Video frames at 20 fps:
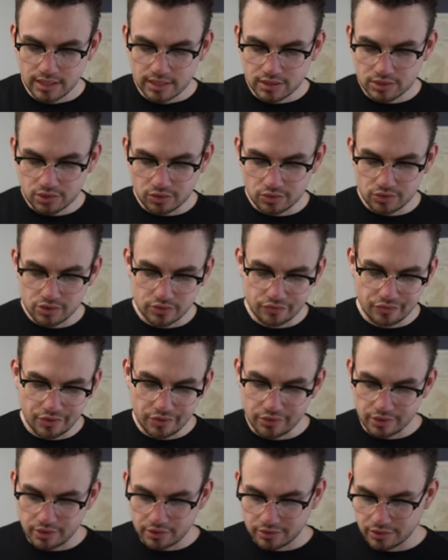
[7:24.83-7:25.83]
so
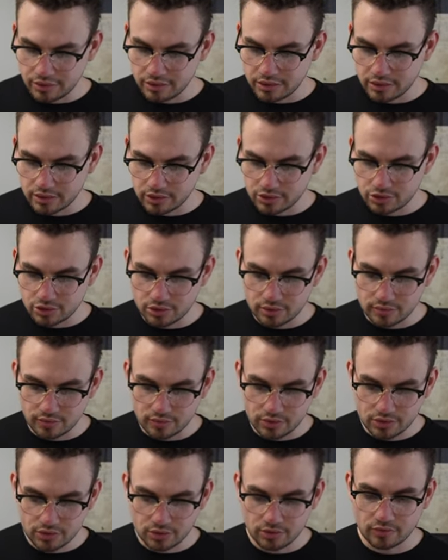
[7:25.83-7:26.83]
severely clean that they shouldn't
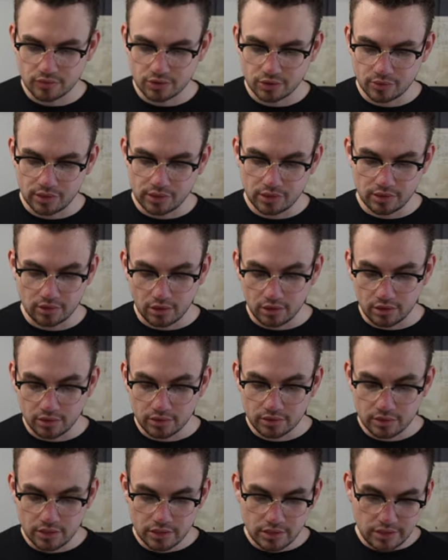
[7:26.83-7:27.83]
have deserved a grade at
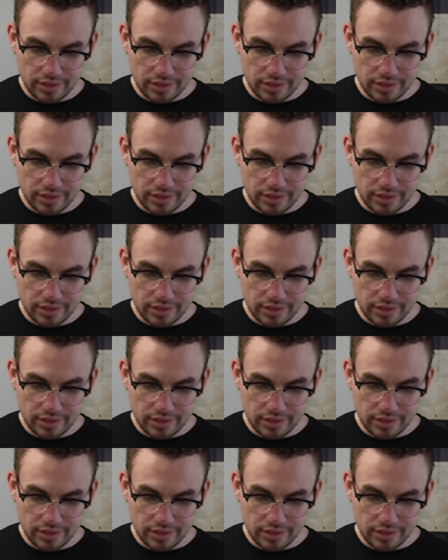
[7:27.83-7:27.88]
all.